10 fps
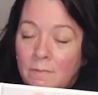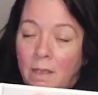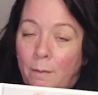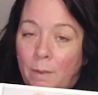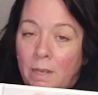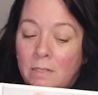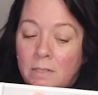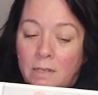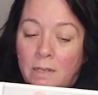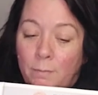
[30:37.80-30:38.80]

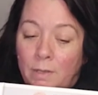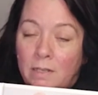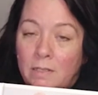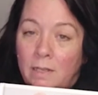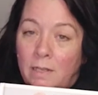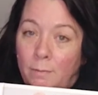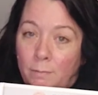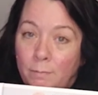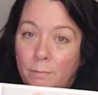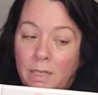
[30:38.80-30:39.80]
Amazing, amazing,
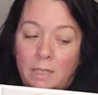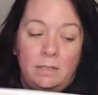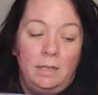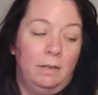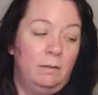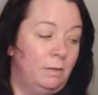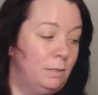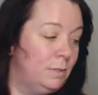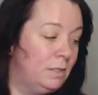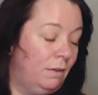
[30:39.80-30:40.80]
amazing
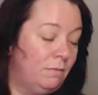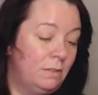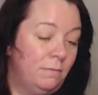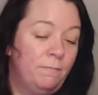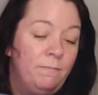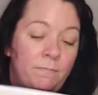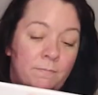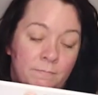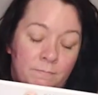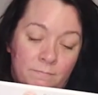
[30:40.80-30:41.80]
Christmas gifts.
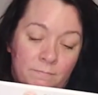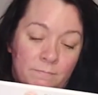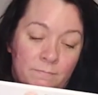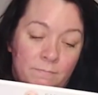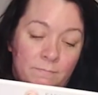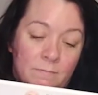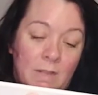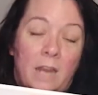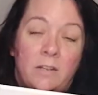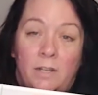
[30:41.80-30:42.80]

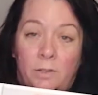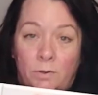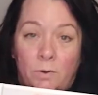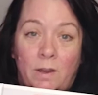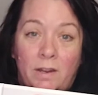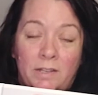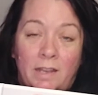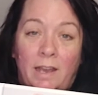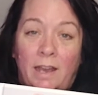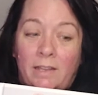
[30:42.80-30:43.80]
Actually, you know what?
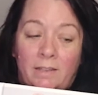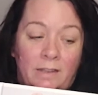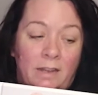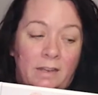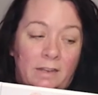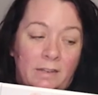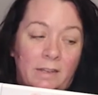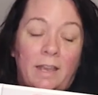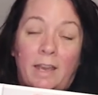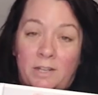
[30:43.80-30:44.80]
I
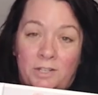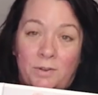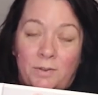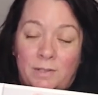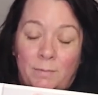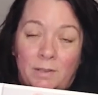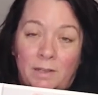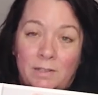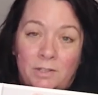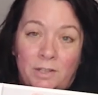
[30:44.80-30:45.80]
gotta show you something
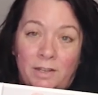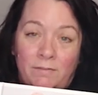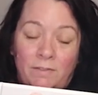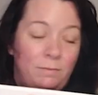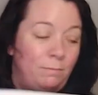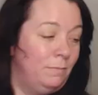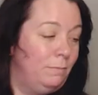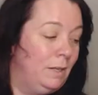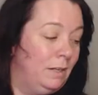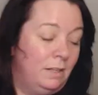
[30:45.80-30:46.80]
else she gave
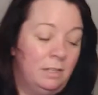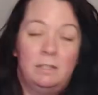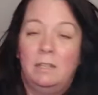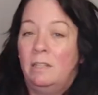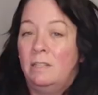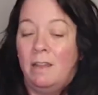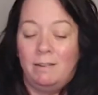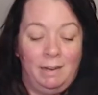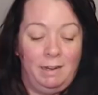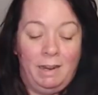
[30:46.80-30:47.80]
me. It's not
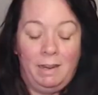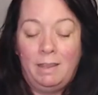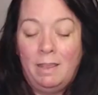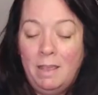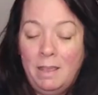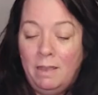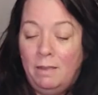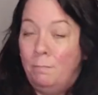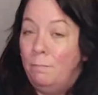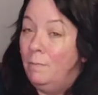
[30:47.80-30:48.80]
knitting.
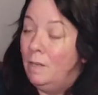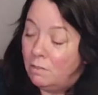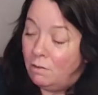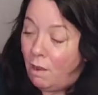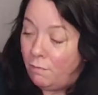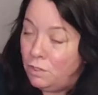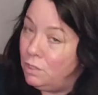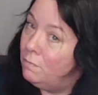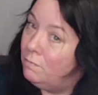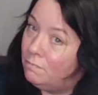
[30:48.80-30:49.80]
It's
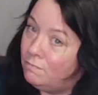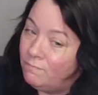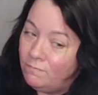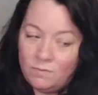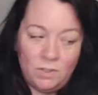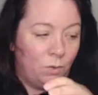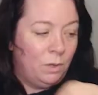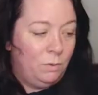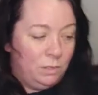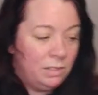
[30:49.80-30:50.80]
crafts. So
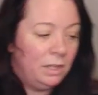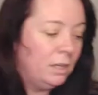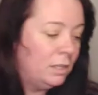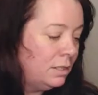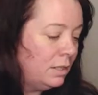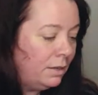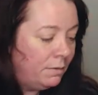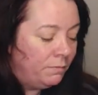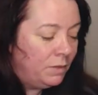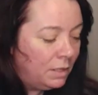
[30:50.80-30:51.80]
we'll say
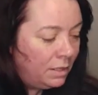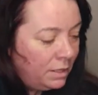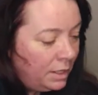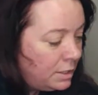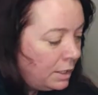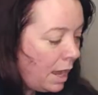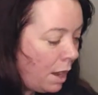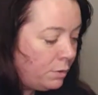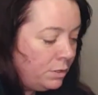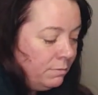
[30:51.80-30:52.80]
it's
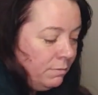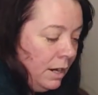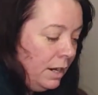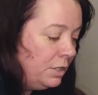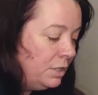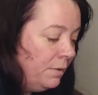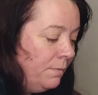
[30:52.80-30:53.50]
allowed, right?